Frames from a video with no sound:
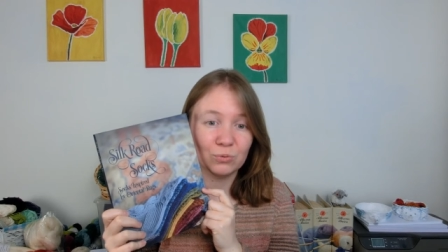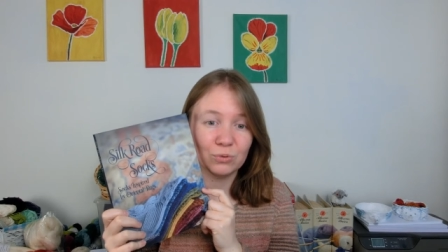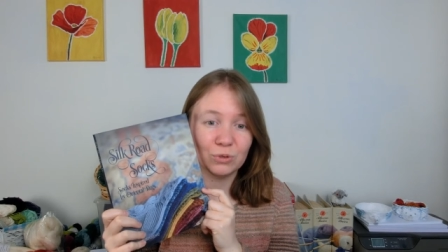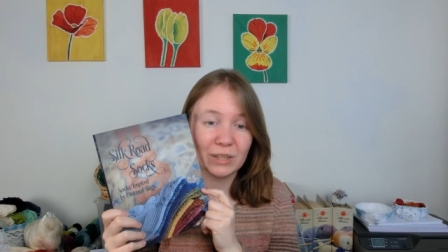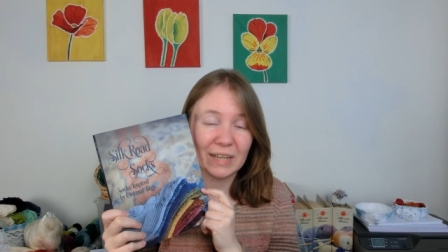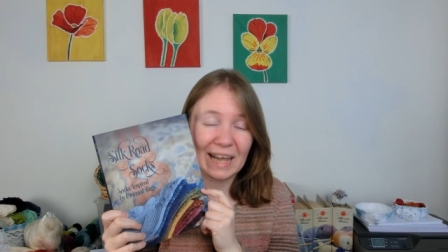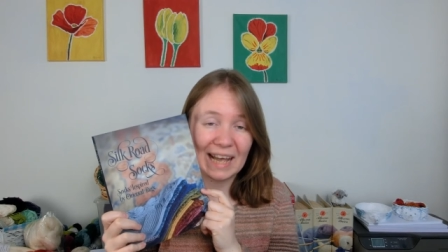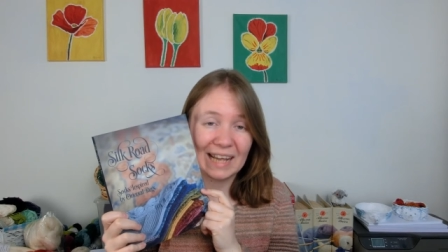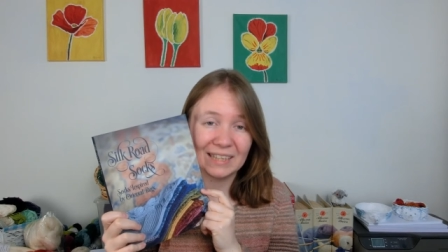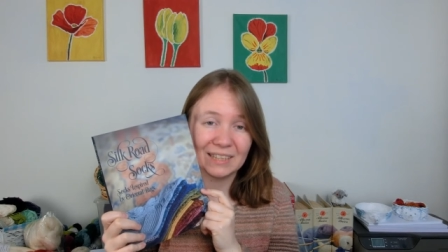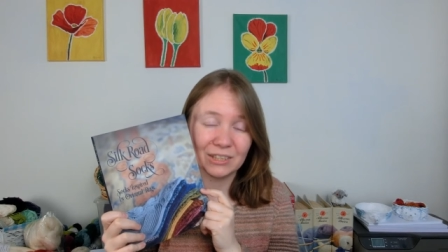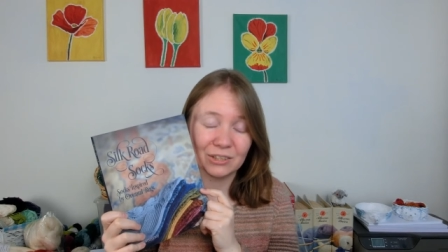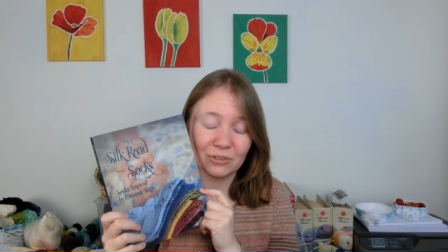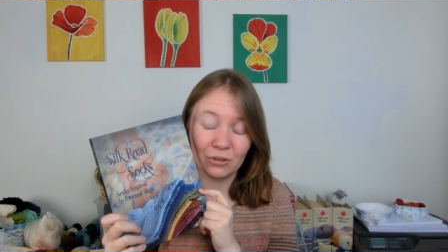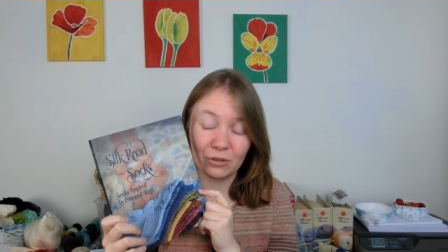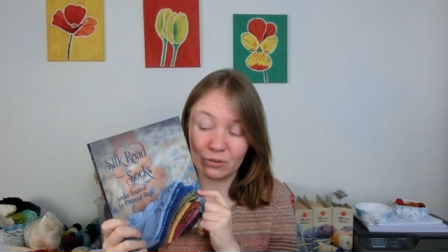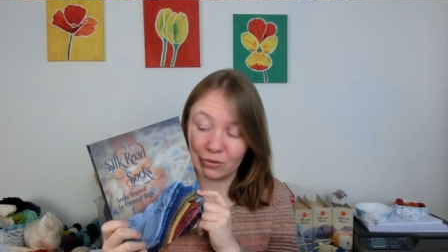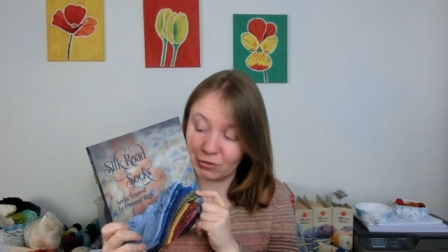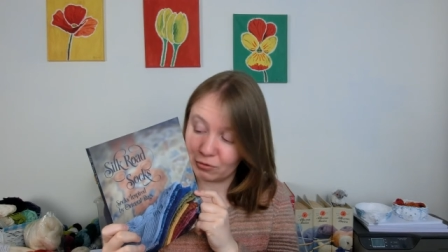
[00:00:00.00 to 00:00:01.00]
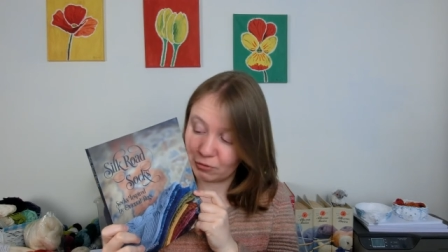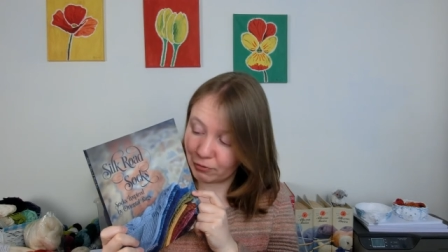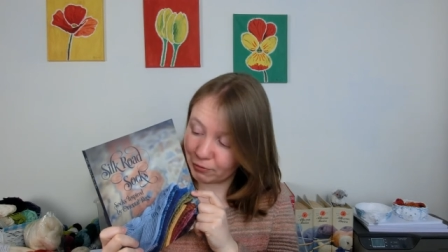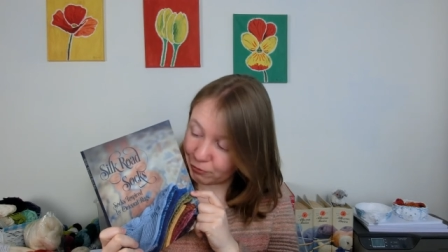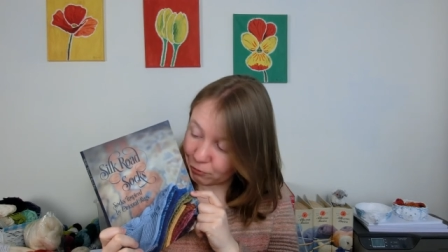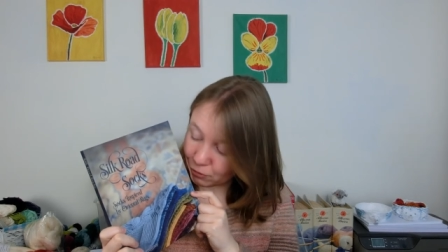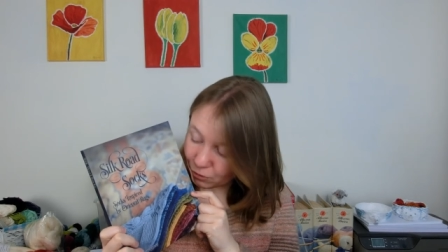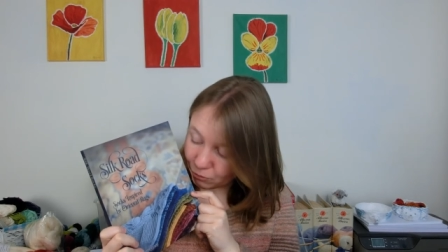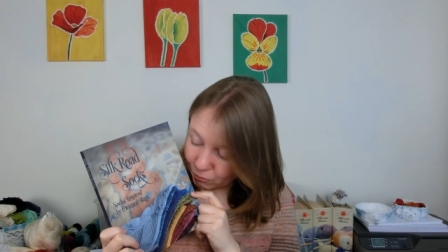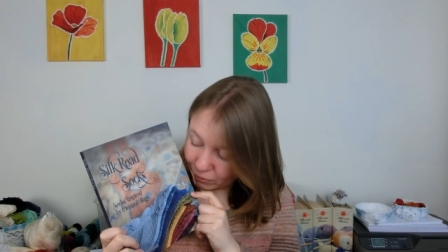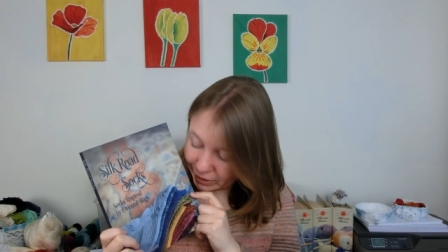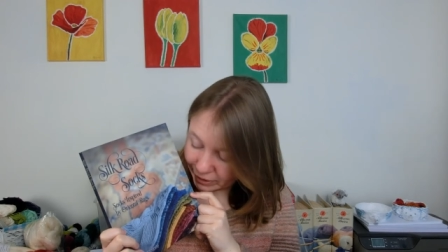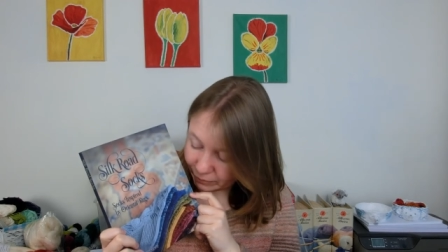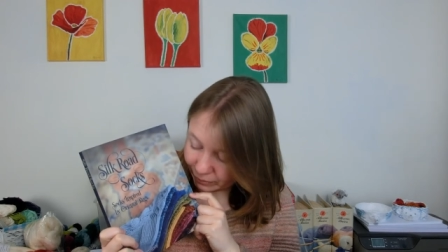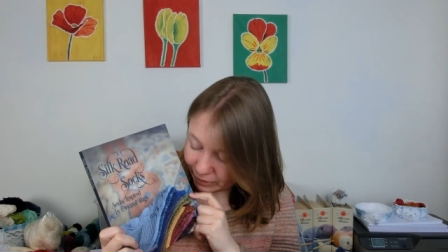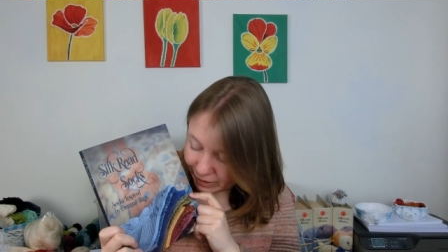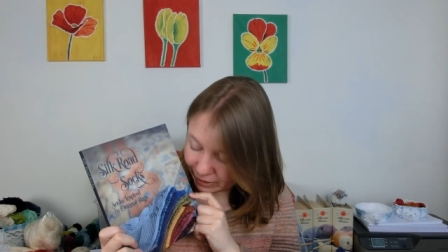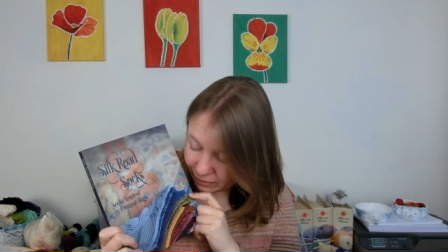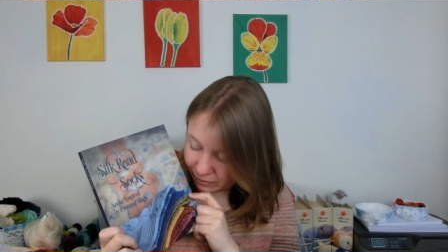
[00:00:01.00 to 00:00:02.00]
cast on for quite a
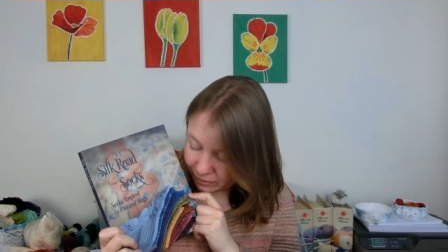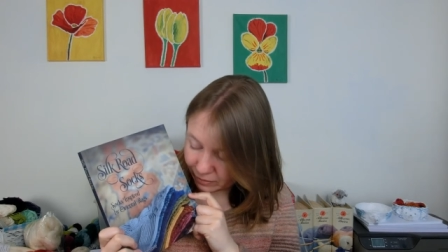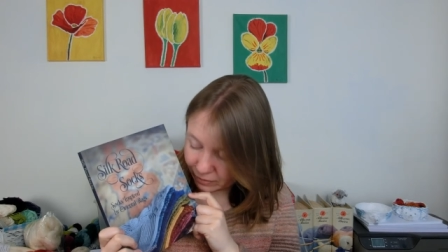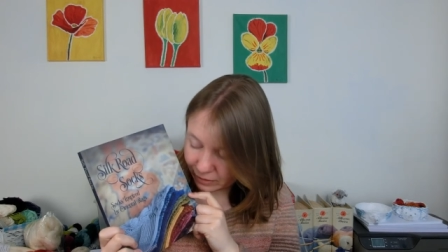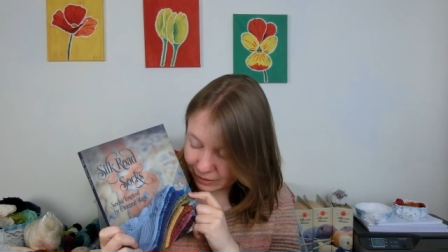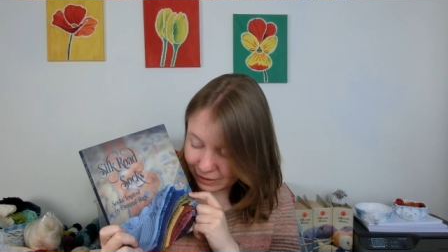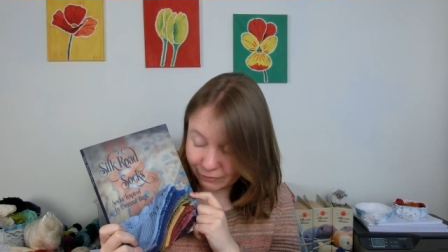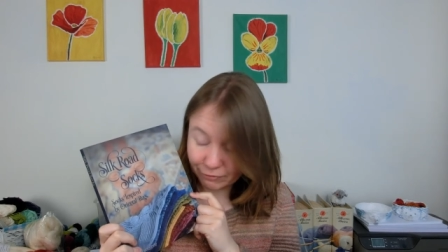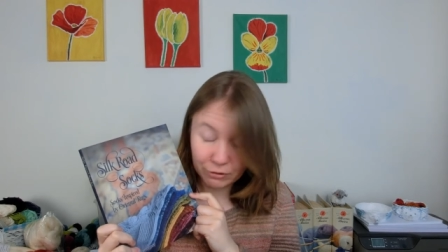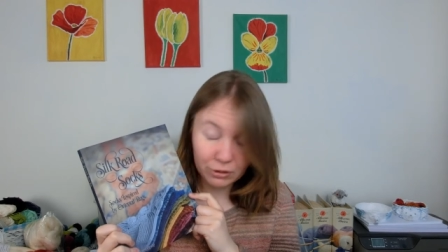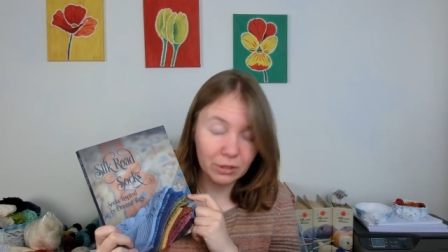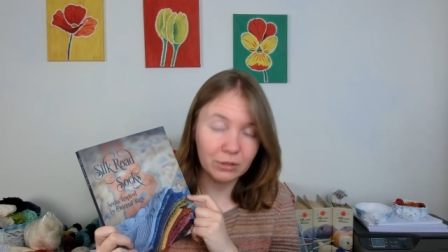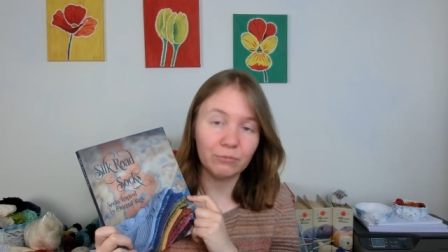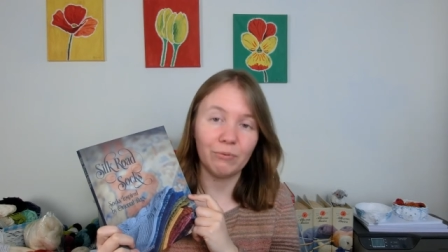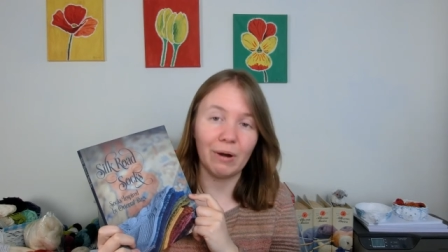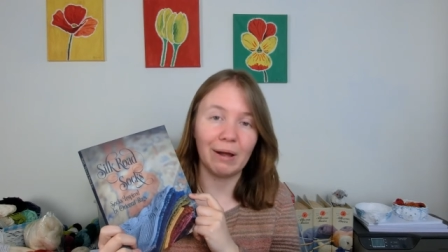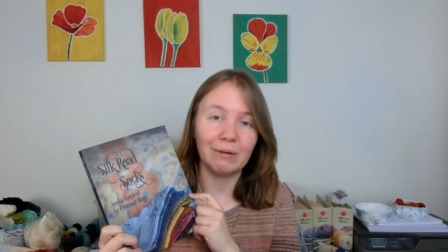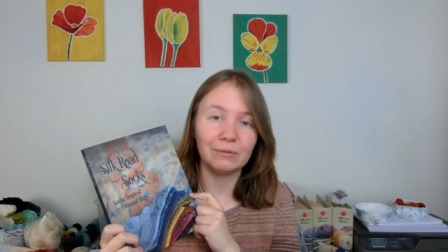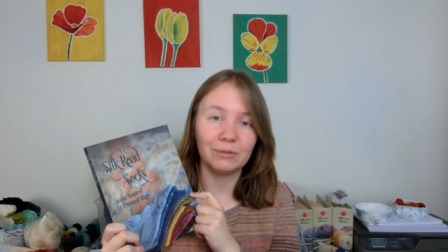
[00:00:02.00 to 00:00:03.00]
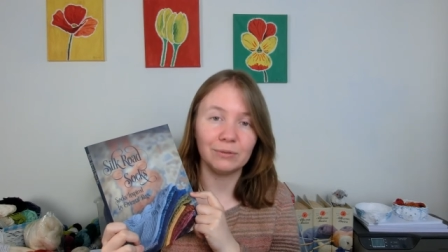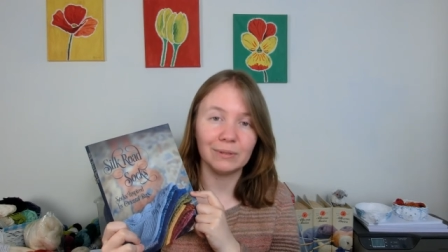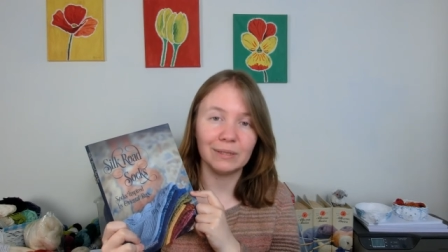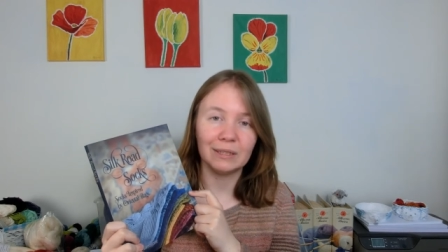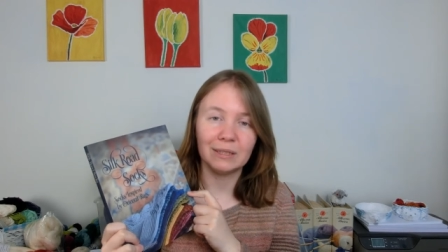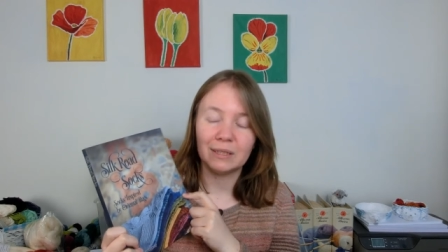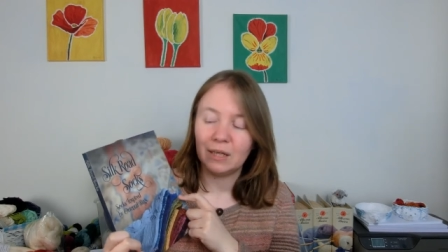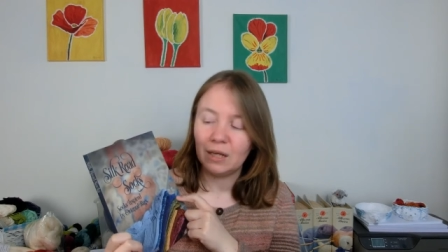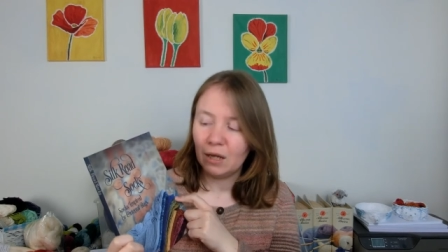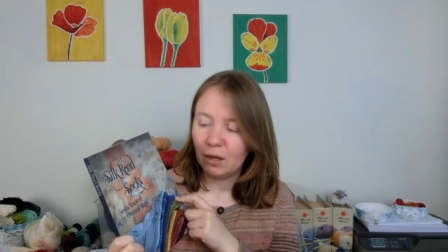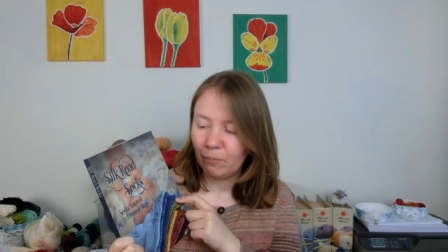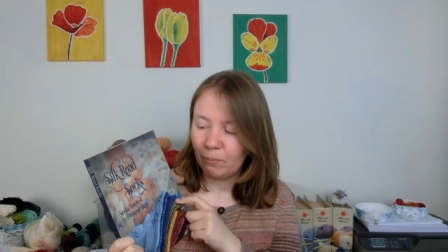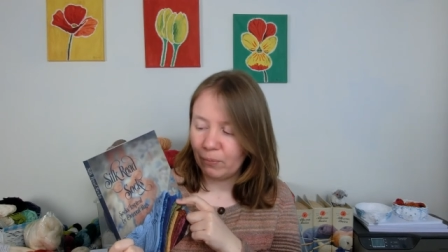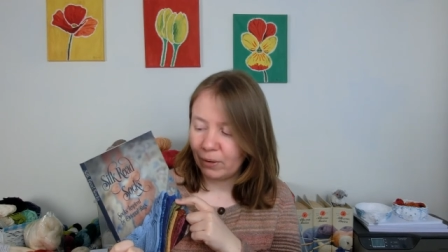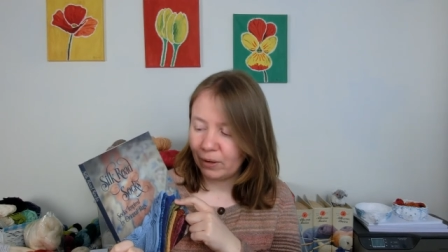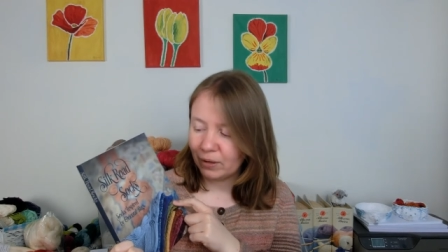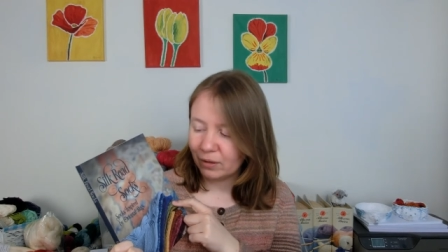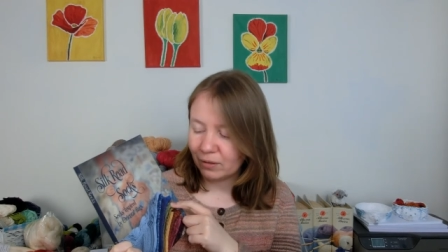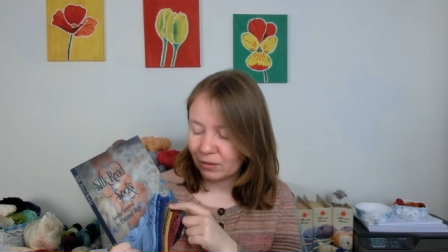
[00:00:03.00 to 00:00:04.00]
while. Never got round to it,
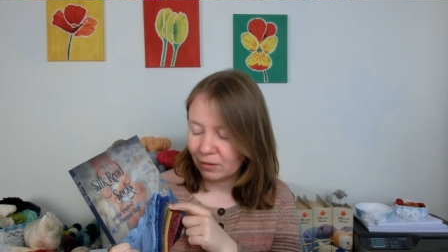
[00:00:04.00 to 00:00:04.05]
but